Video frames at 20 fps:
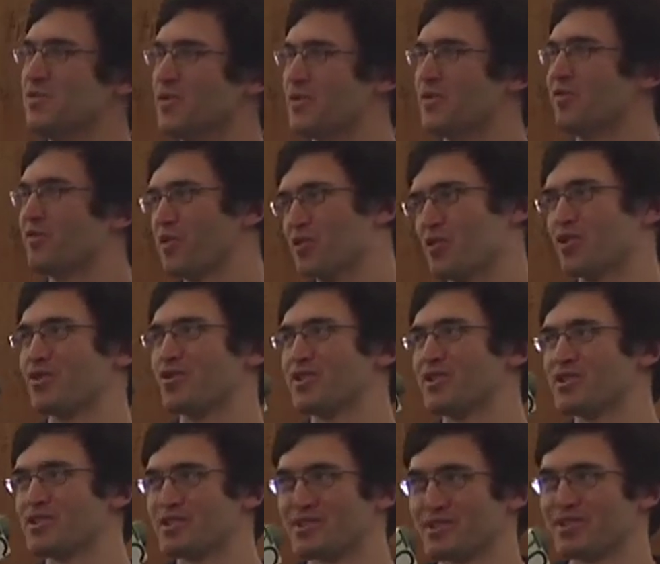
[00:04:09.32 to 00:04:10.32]
With a few
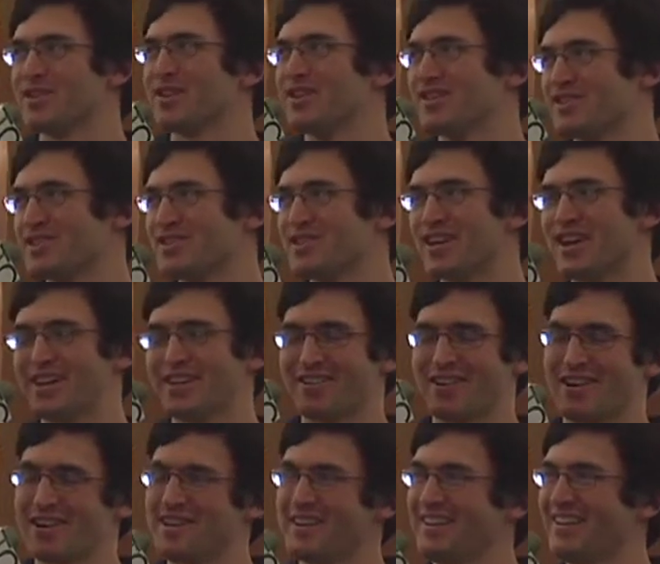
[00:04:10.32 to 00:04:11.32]
cookies on the side,
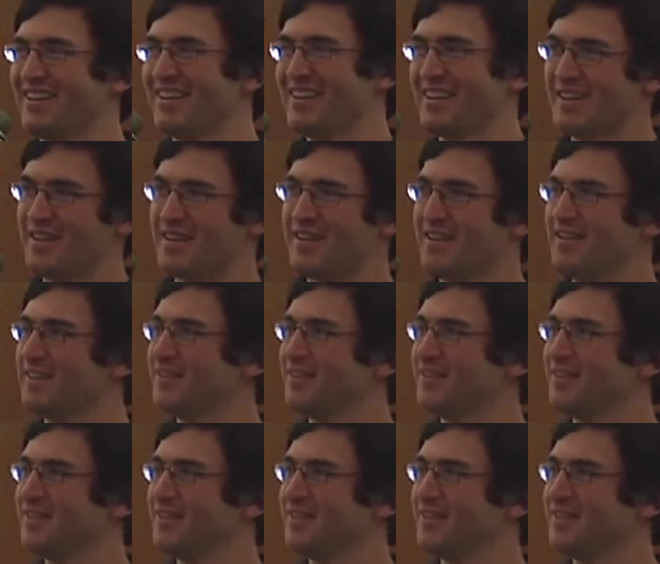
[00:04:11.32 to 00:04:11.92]
right? Yes. Uh, one